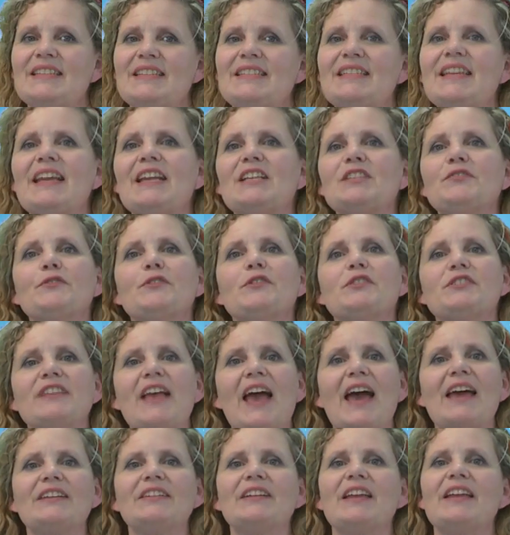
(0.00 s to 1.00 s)
Tickets for
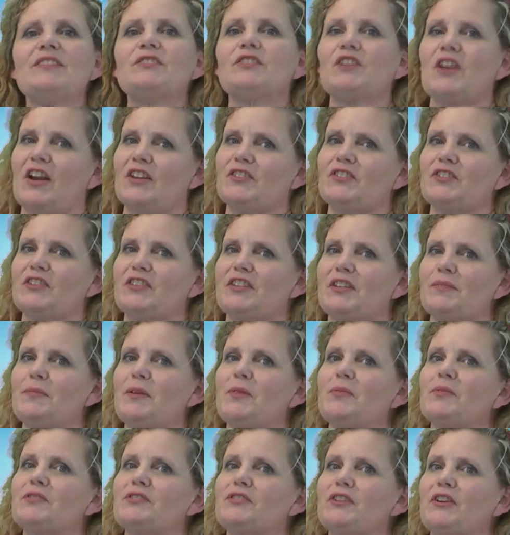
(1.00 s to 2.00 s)
Saturday's concert can
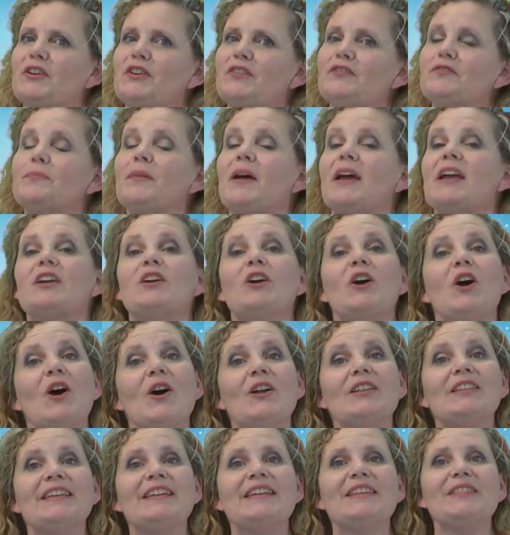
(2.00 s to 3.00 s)
be reserved by
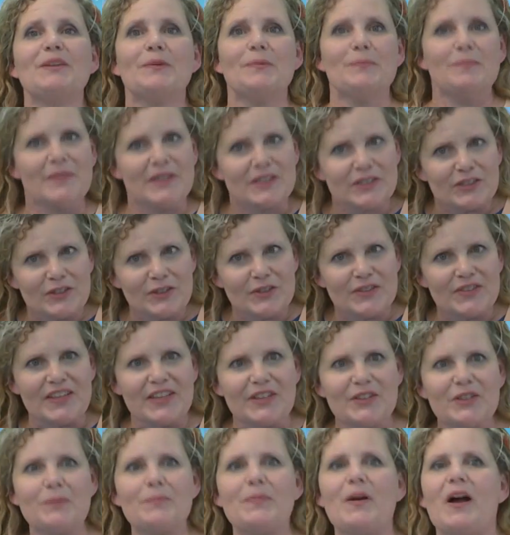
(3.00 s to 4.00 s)
calling the Mishler
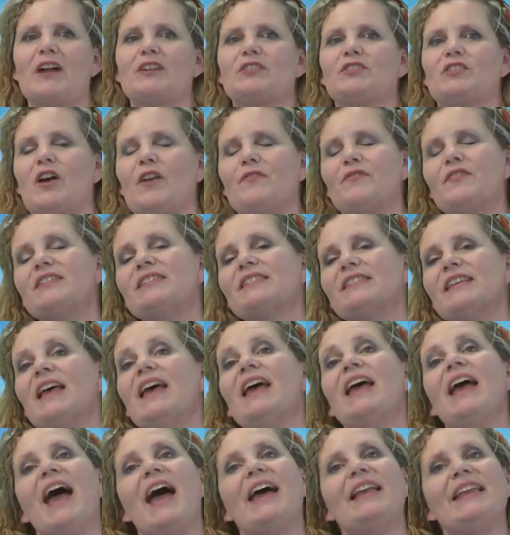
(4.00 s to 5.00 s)
Theater box office
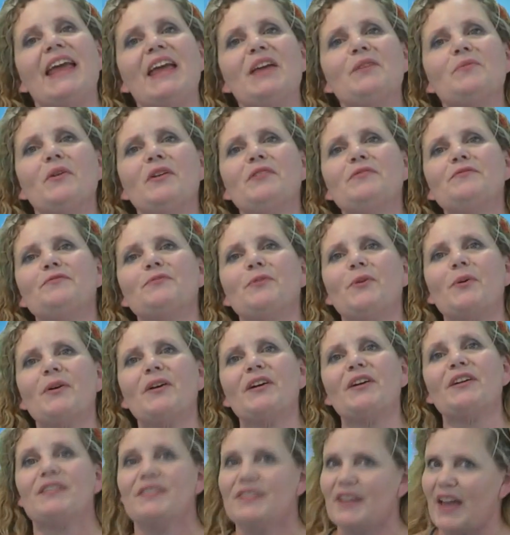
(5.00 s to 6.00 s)
at
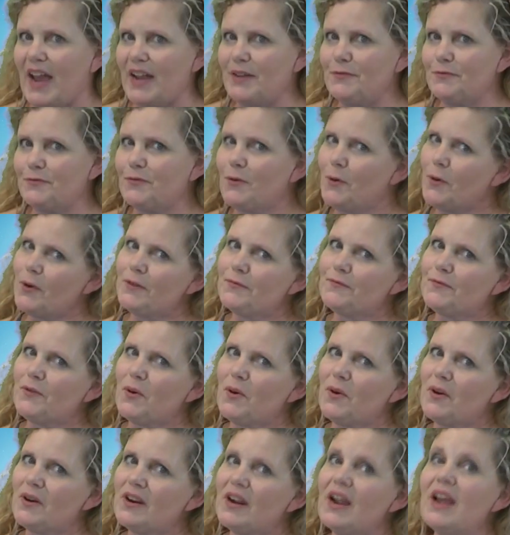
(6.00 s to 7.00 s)

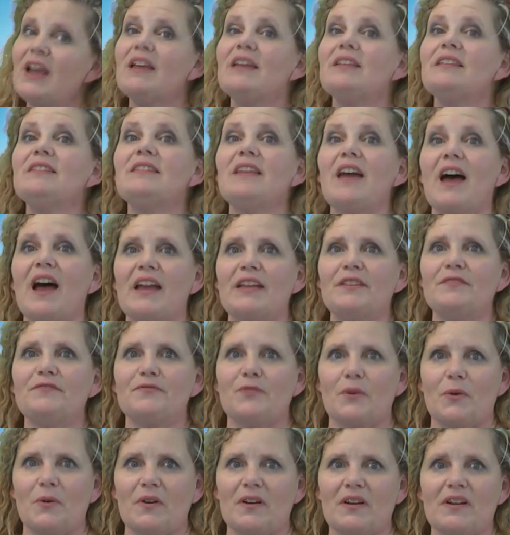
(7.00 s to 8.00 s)

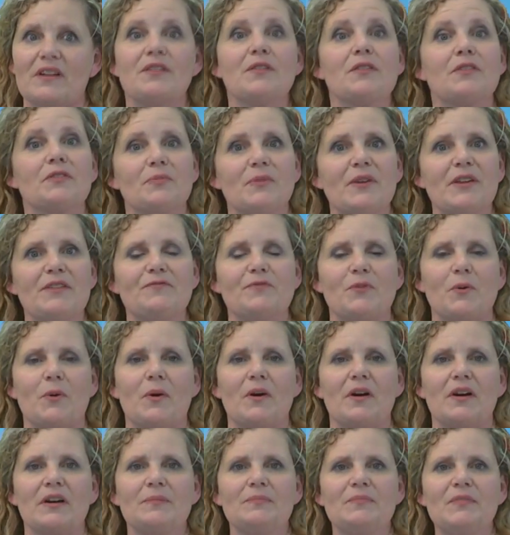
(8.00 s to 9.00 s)

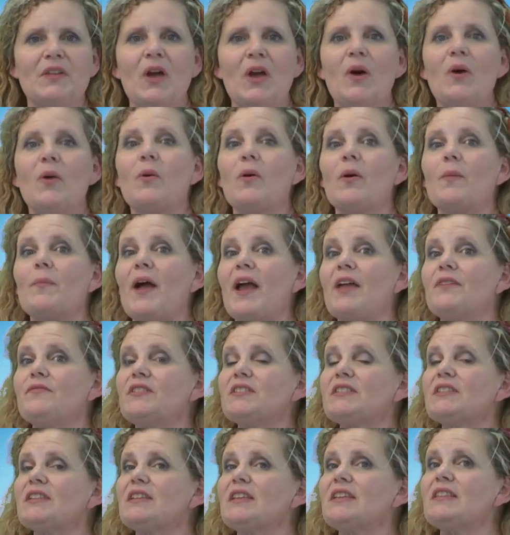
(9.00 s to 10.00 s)
814-944-9434 or by
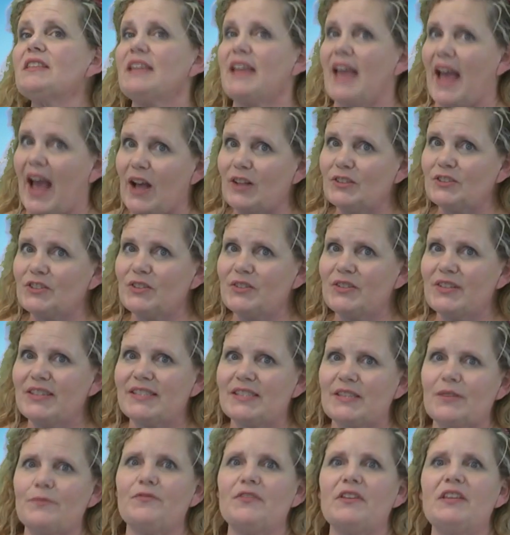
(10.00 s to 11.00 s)
visiting the Altoona
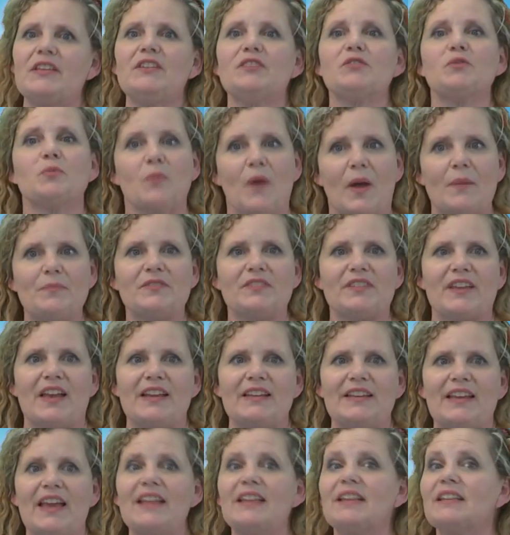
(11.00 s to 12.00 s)
Symphony's
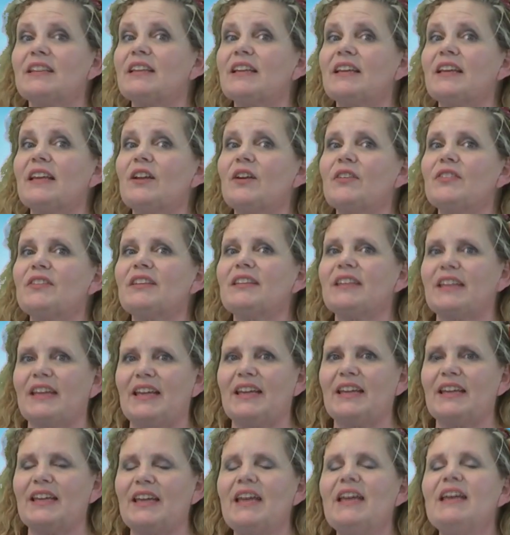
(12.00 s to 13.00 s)
website and clicking on the
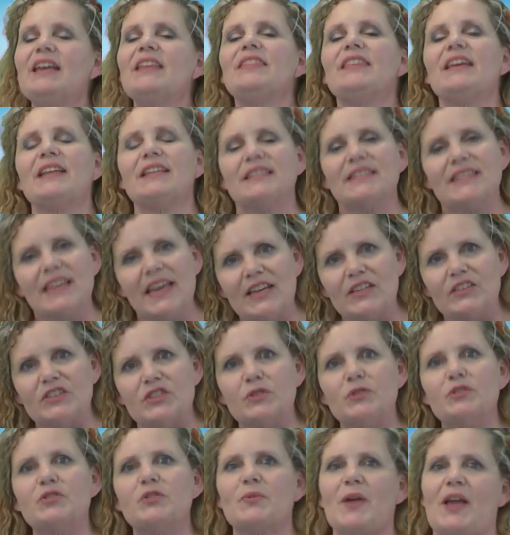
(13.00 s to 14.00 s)
link that
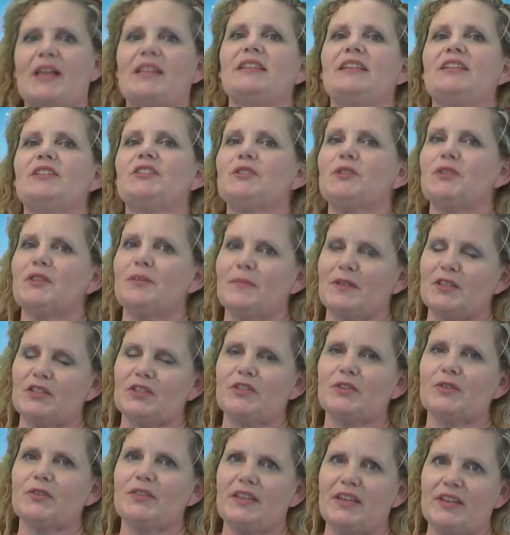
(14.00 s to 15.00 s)
takes you directly to the
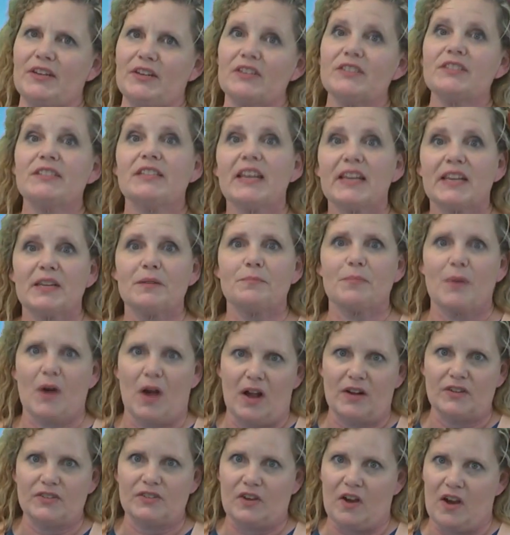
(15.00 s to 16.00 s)
Mishler Theater ticket
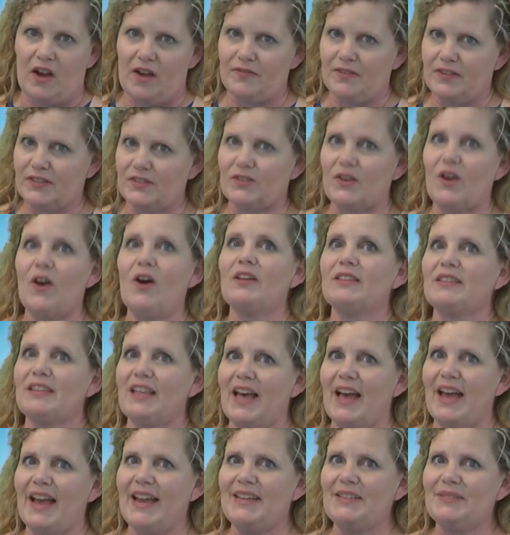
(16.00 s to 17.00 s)
box office
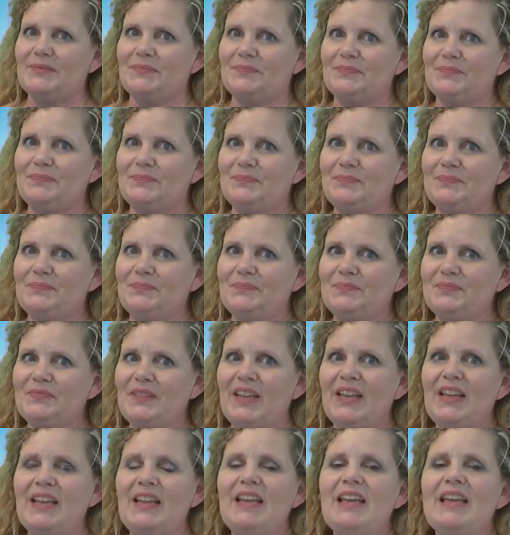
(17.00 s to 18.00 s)
online.
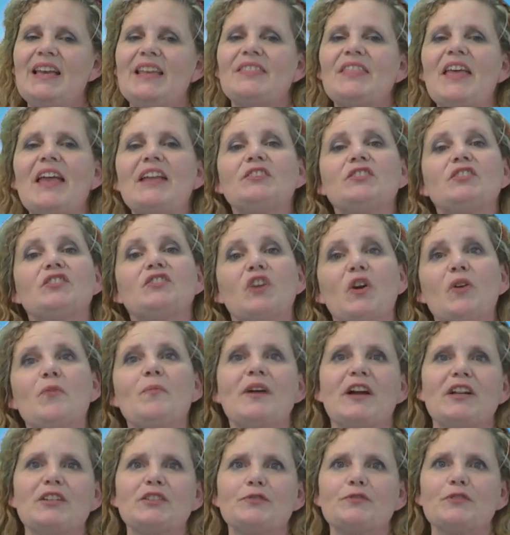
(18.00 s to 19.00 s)
Thanks
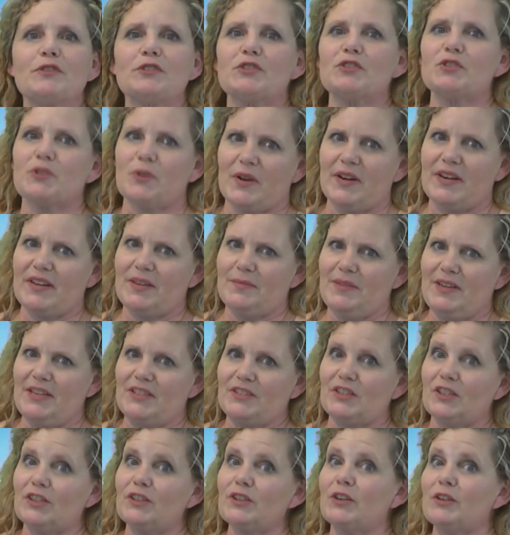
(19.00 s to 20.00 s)
so much for joining
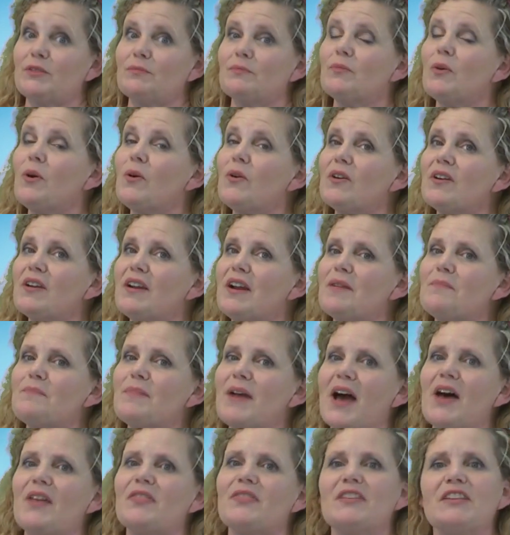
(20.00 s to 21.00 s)
me to learn more
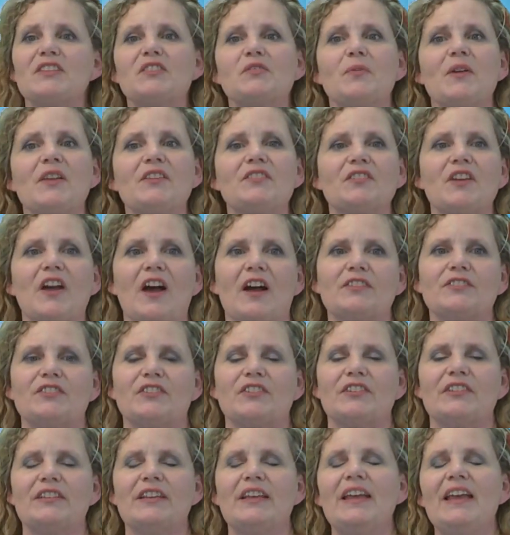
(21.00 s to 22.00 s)
about this week's
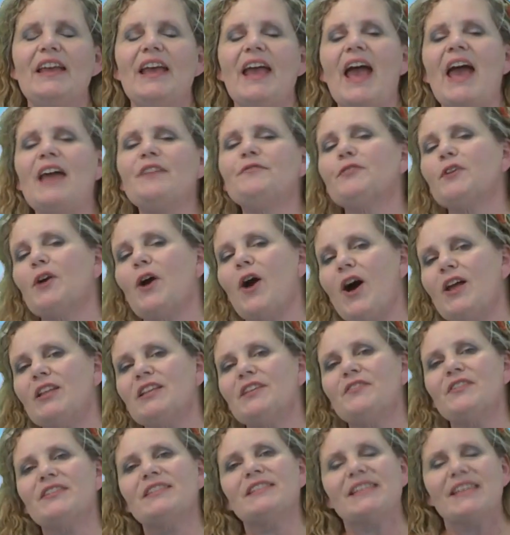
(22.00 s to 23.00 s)
concert, and for
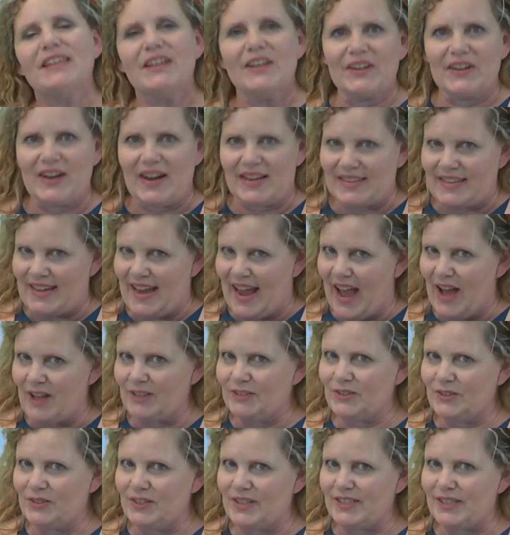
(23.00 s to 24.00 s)
all of us here at the
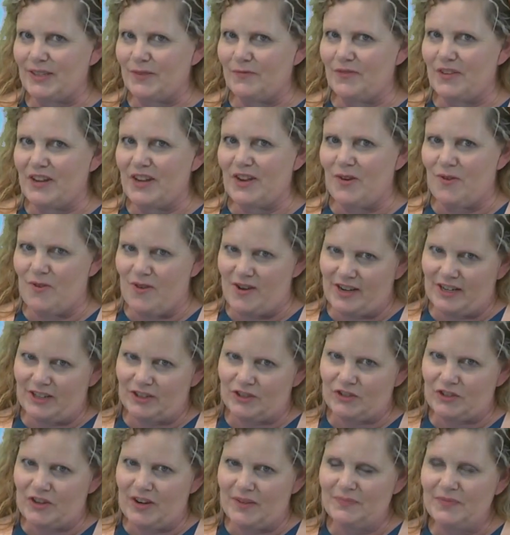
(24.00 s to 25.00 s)
Altoona Symphony
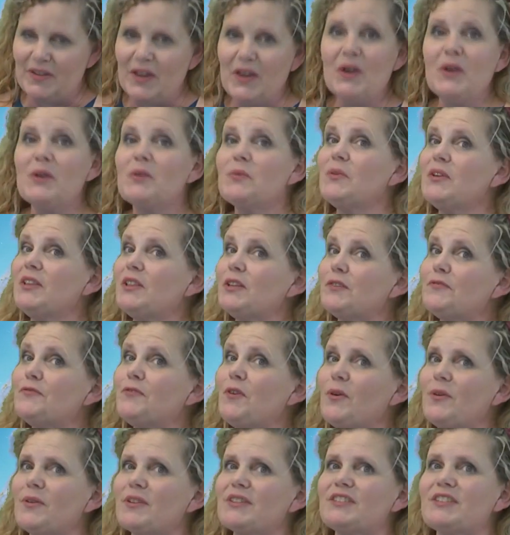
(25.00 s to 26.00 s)
Orchestra, we look
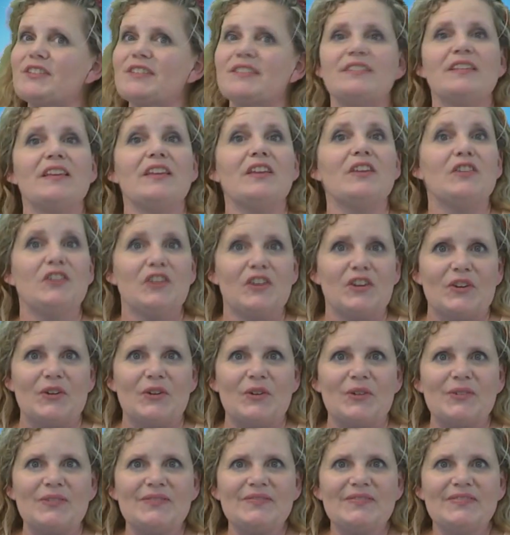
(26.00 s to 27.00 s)
forward to seeing
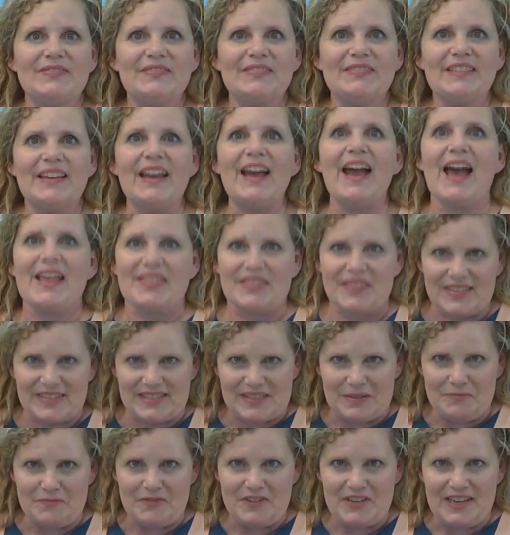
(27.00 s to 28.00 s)
you at the
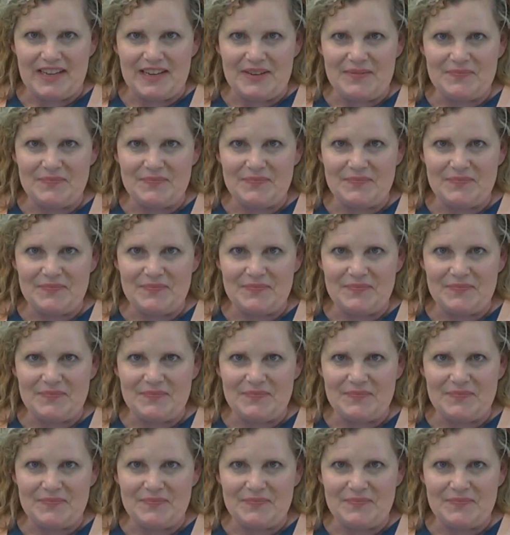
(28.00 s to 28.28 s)
Symphony.